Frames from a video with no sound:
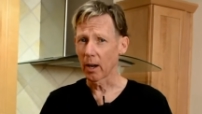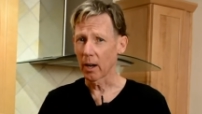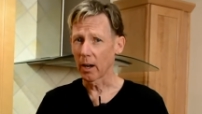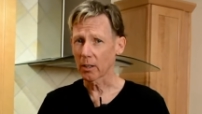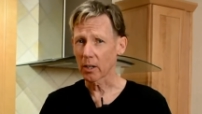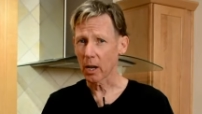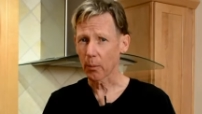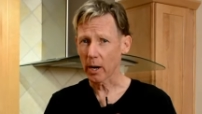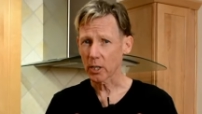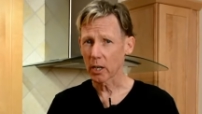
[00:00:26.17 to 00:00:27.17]
Tonight
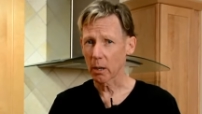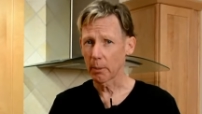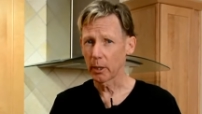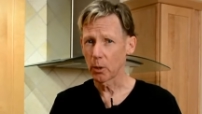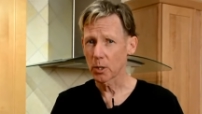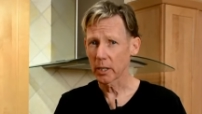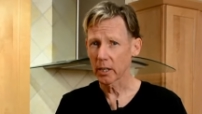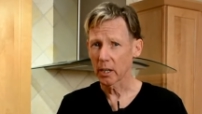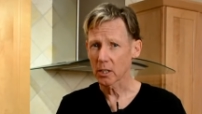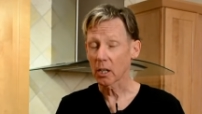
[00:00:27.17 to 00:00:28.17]
we're actually going to be
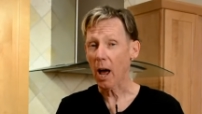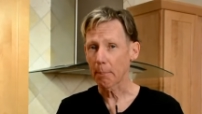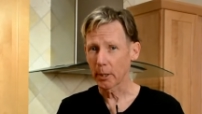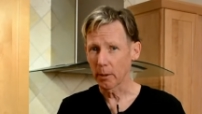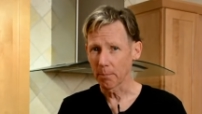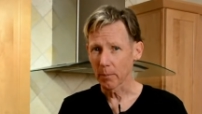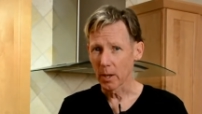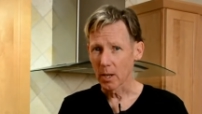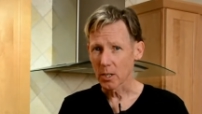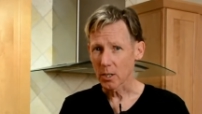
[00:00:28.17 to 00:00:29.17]
using tilapia,
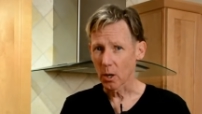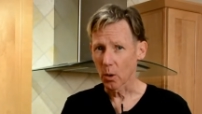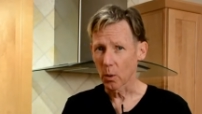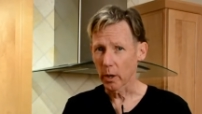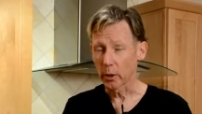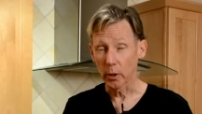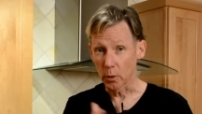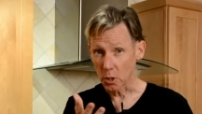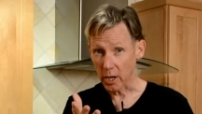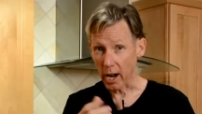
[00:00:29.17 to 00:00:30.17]
so you could
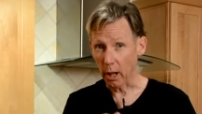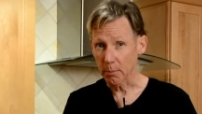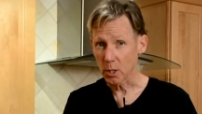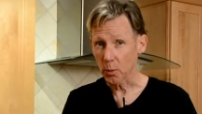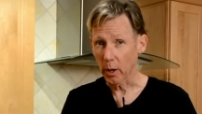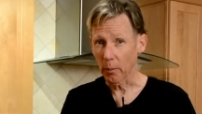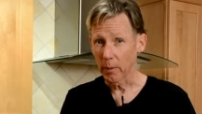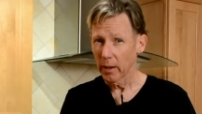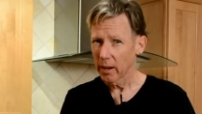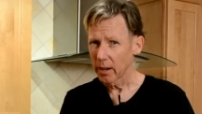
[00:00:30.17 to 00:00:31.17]
use scallops as well.